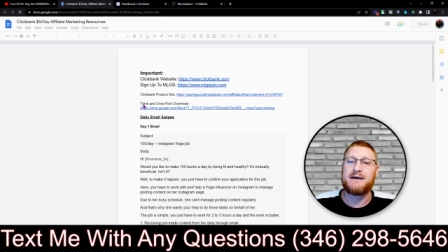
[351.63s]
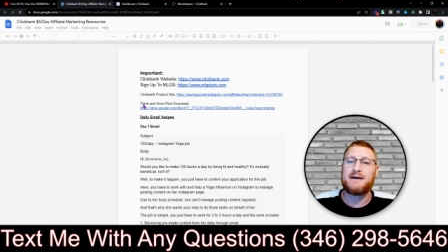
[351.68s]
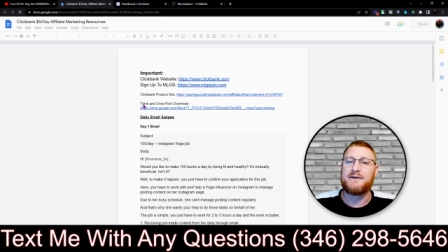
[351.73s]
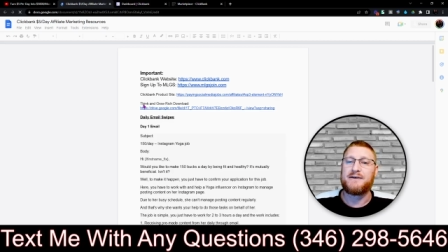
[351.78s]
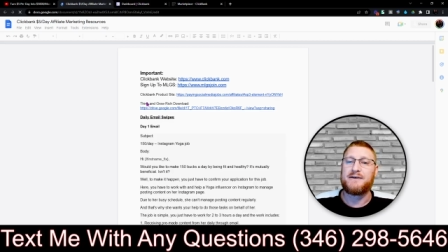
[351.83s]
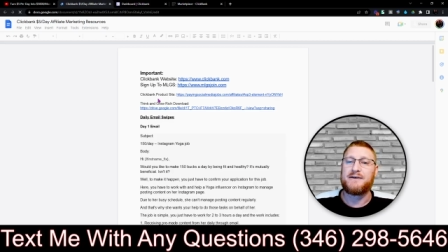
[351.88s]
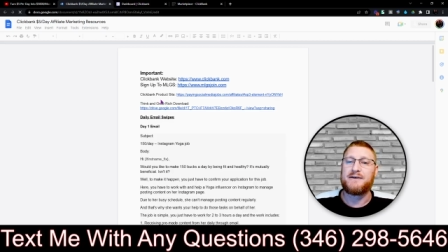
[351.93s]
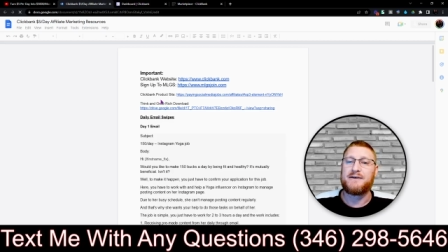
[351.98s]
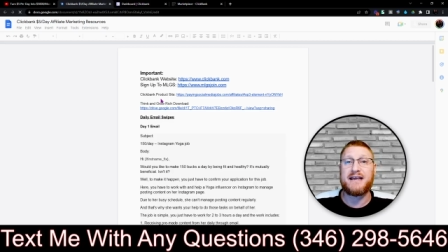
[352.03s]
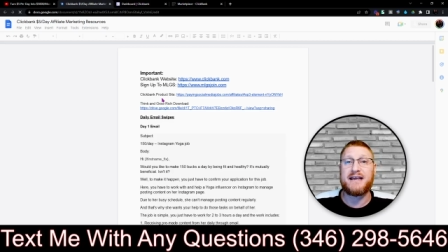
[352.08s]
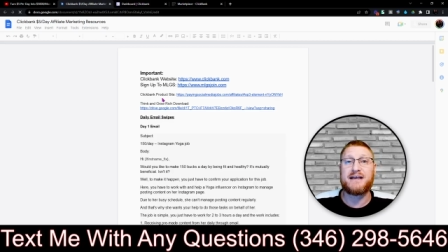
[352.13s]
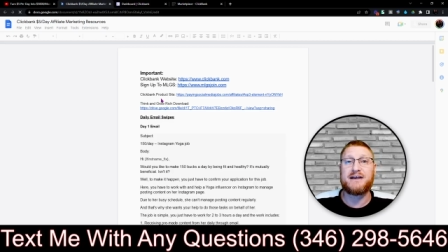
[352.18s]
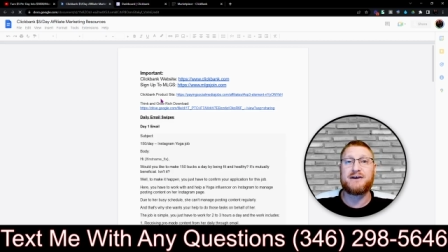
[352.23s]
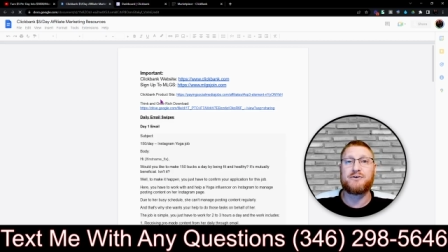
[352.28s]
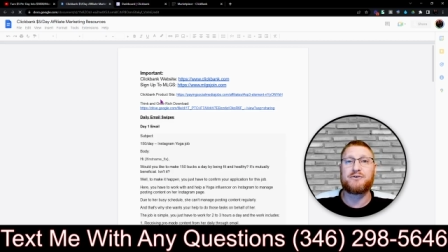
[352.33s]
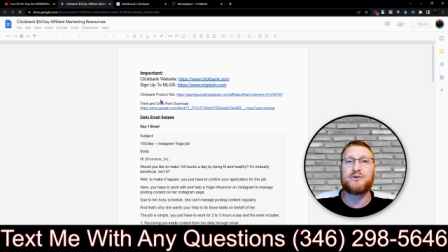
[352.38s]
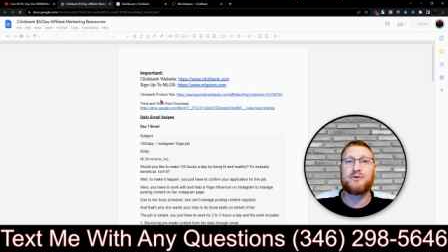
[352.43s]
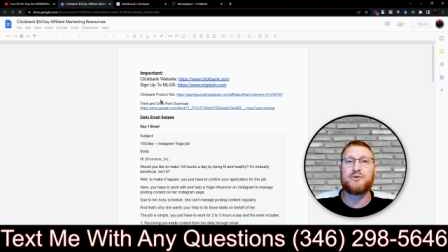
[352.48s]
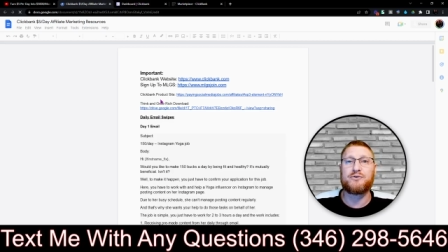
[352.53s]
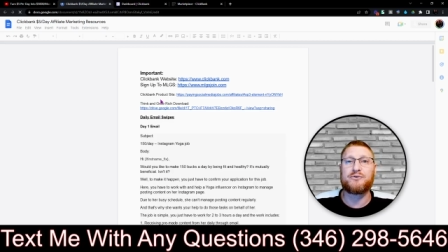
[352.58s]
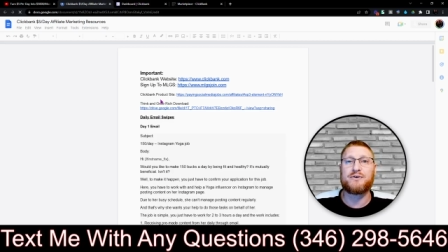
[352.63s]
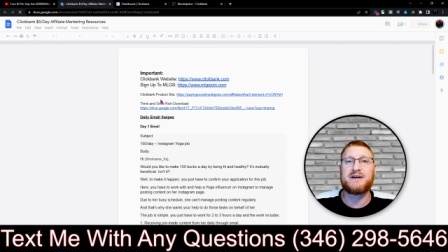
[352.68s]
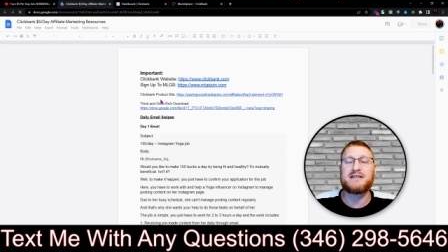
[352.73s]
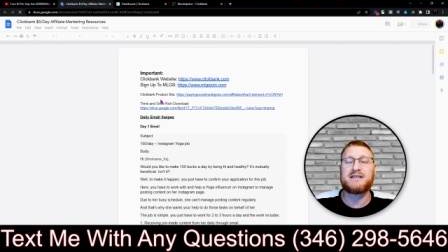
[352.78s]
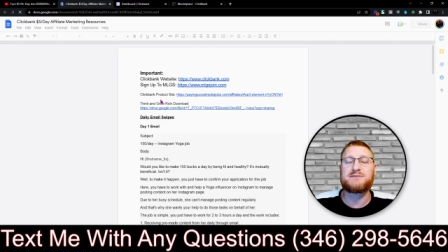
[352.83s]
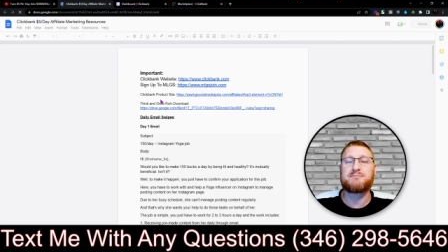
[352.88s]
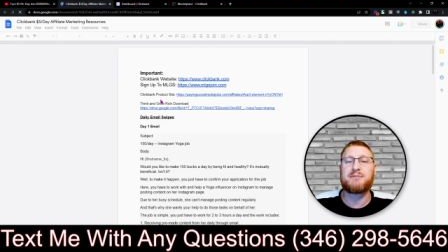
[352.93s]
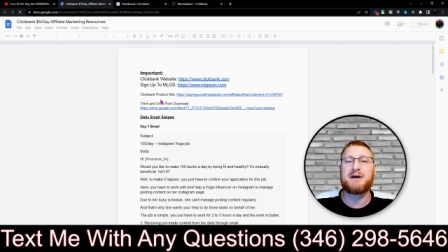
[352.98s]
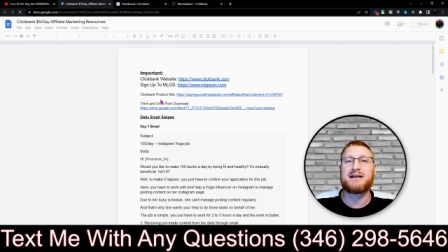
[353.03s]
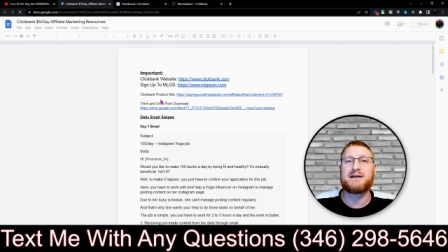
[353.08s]
Think and Grow
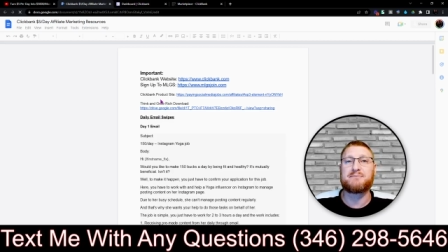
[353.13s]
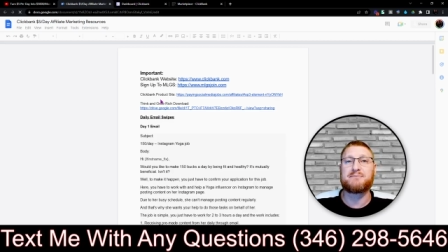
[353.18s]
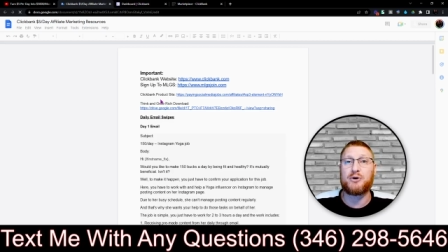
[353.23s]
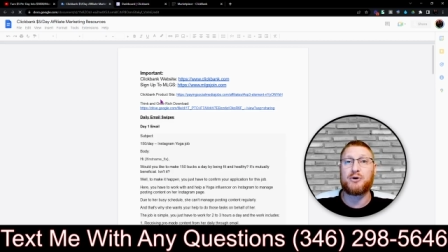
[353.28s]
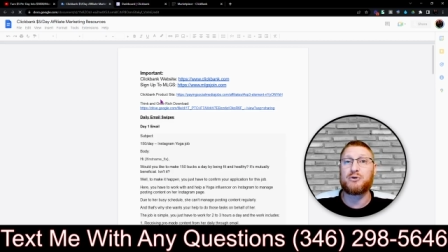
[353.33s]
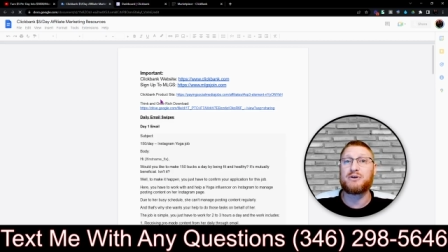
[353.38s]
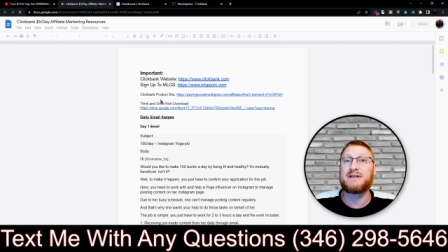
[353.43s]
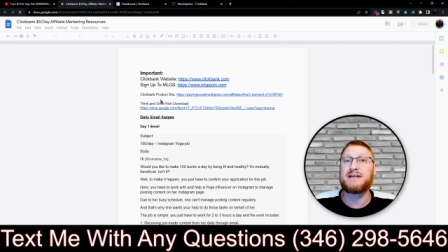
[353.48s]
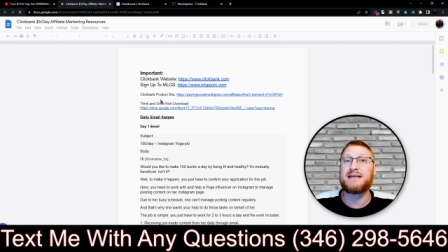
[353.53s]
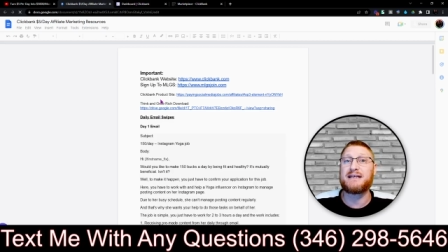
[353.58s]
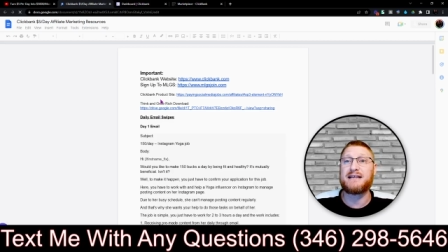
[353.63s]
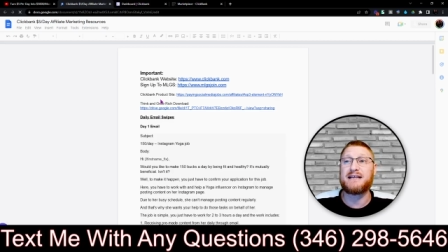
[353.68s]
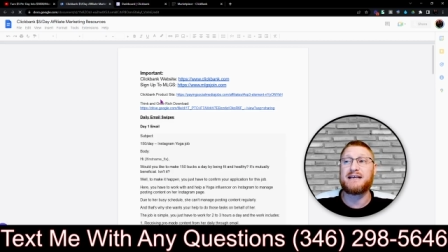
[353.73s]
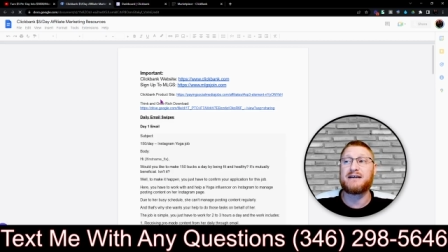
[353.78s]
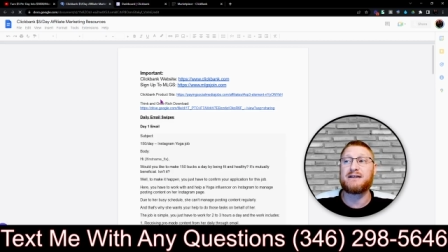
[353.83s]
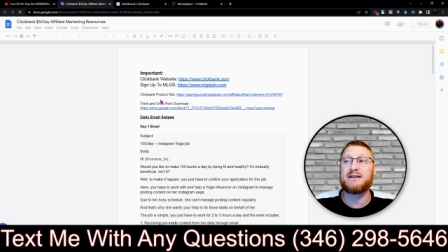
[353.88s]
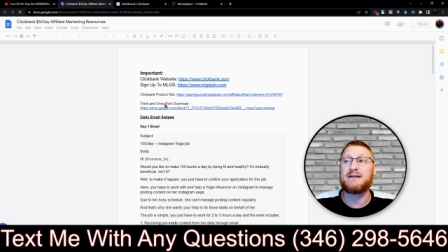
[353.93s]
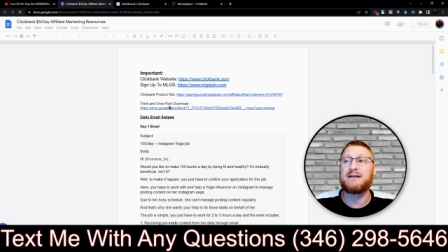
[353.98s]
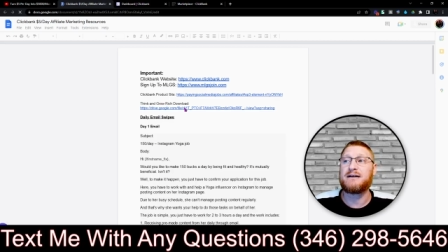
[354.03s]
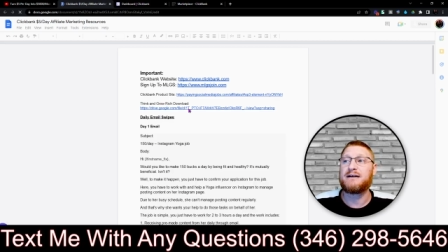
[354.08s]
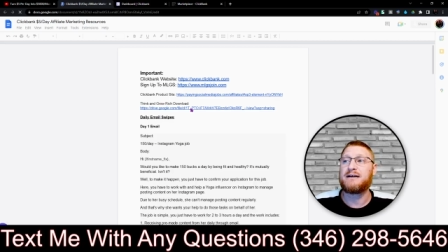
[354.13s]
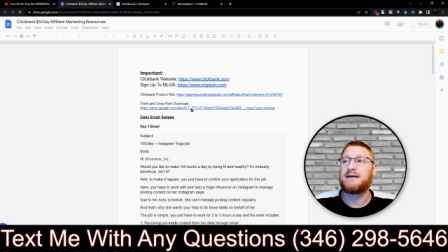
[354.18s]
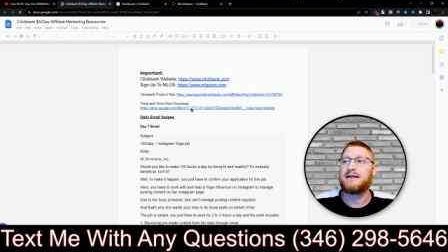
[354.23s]
Rich by Napoleon Hill,